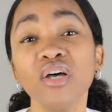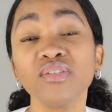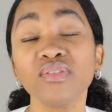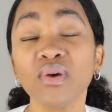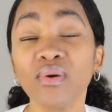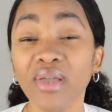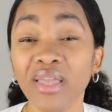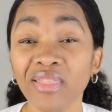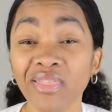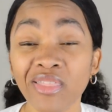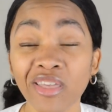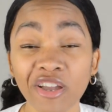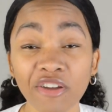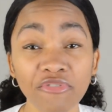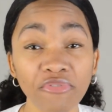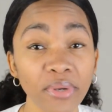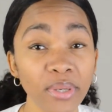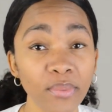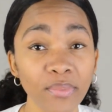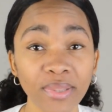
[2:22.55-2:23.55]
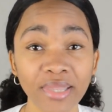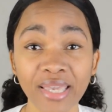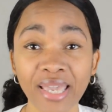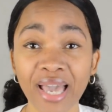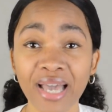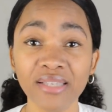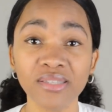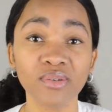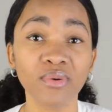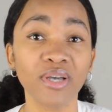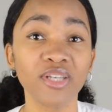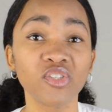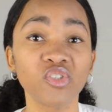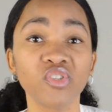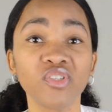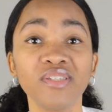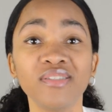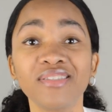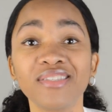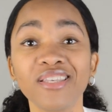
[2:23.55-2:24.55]
So in their frequently asked
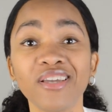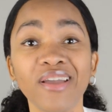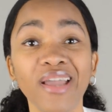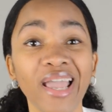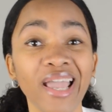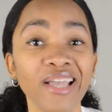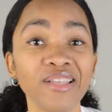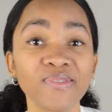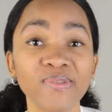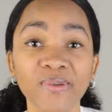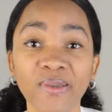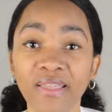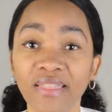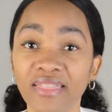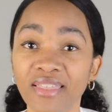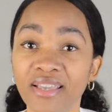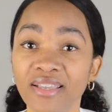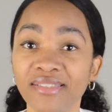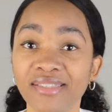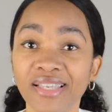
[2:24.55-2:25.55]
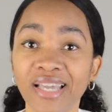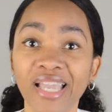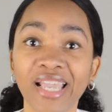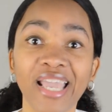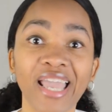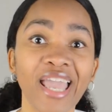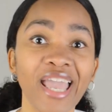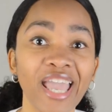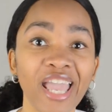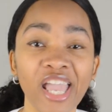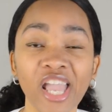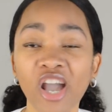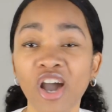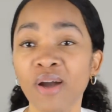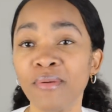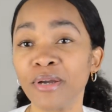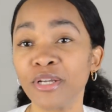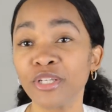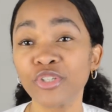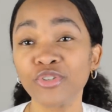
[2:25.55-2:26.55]
questions, they're answering things like, hey,
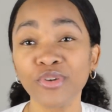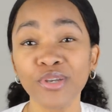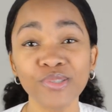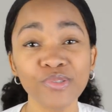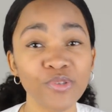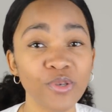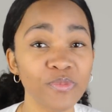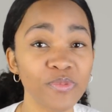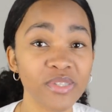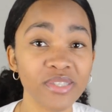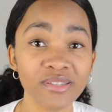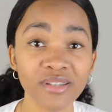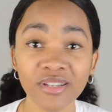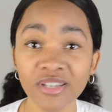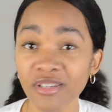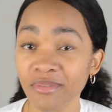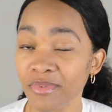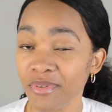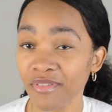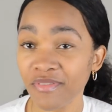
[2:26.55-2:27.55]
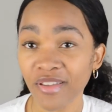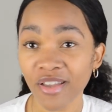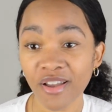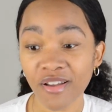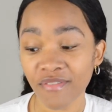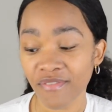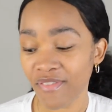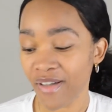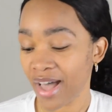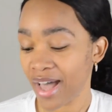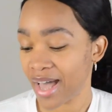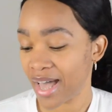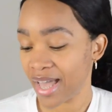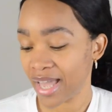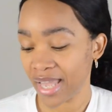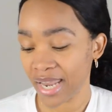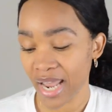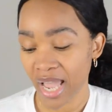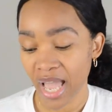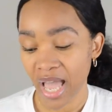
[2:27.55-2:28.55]
are my transcripts still going to be
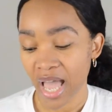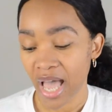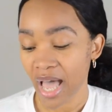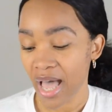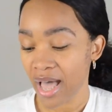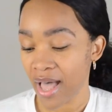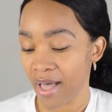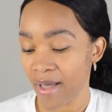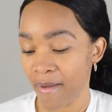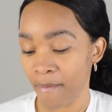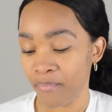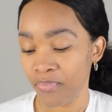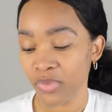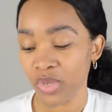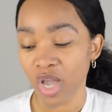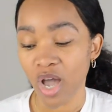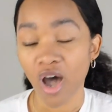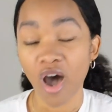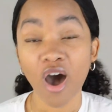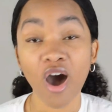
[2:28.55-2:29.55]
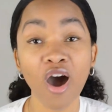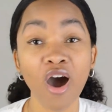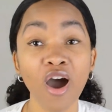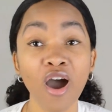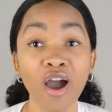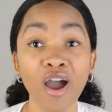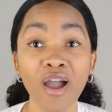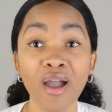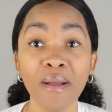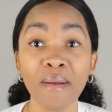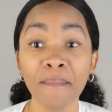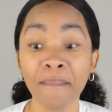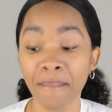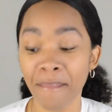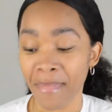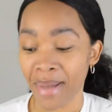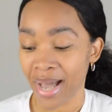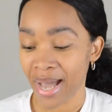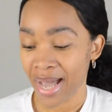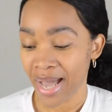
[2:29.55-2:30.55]
verified? Um, are
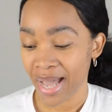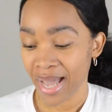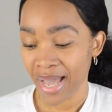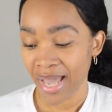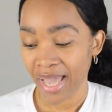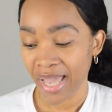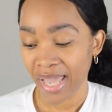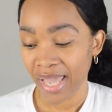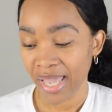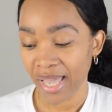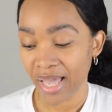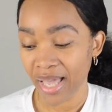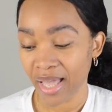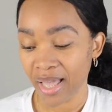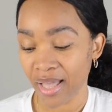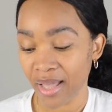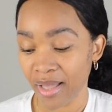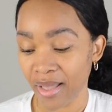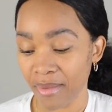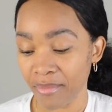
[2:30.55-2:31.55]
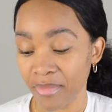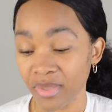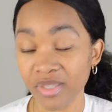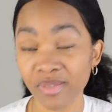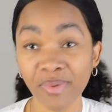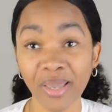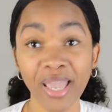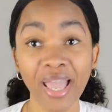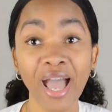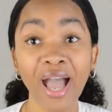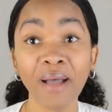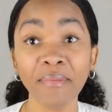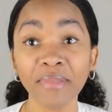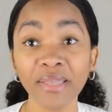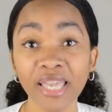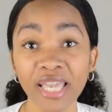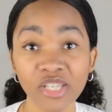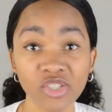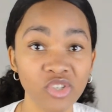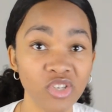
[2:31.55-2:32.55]
my, uh, is my
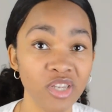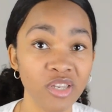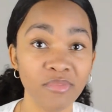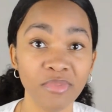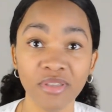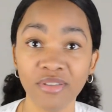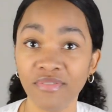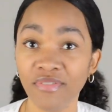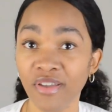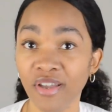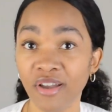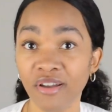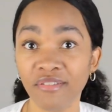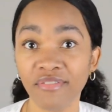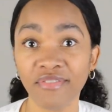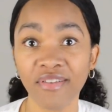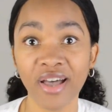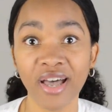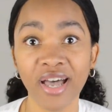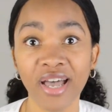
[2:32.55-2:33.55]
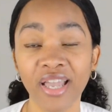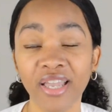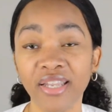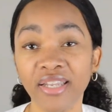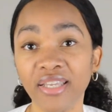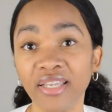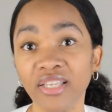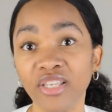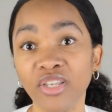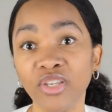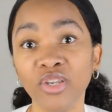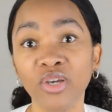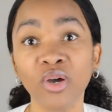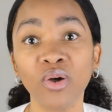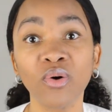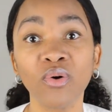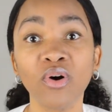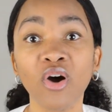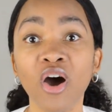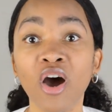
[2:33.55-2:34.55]
application going to be verified? You
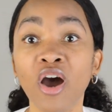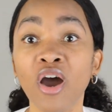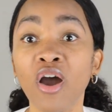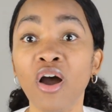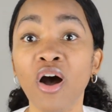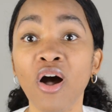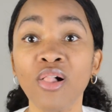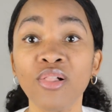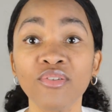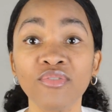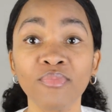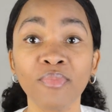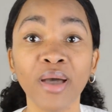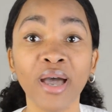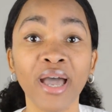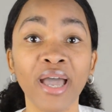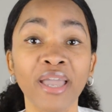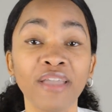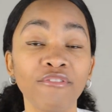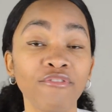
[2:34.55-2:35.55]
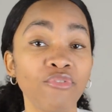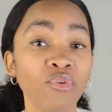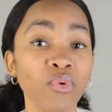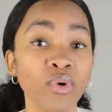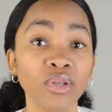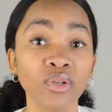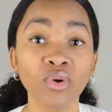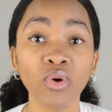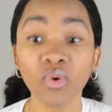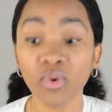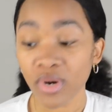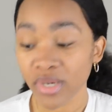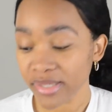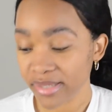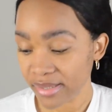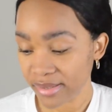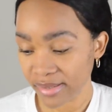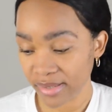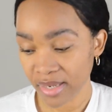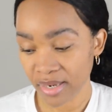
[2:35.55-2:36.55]
know, are all of my foreign
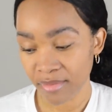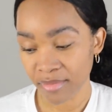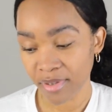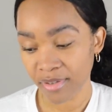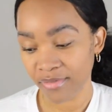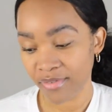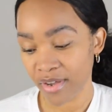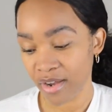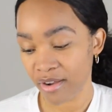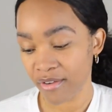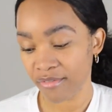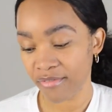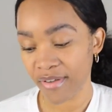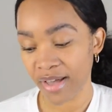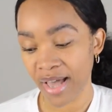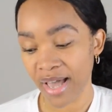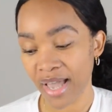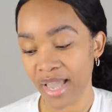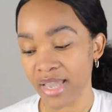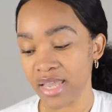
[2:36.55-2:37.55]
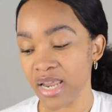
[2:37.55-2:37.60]
courses going to be verified?